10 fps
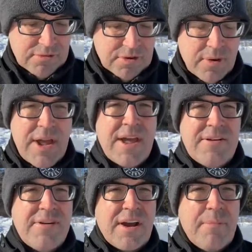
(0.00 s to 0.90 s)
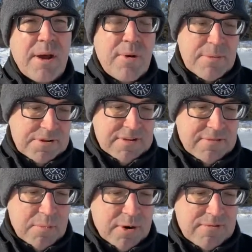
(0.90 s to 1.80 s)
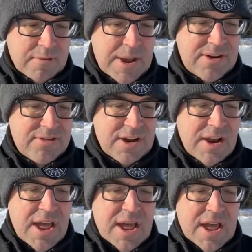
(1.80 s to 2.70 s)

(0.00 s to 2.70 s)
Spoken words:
So check out my website for more information.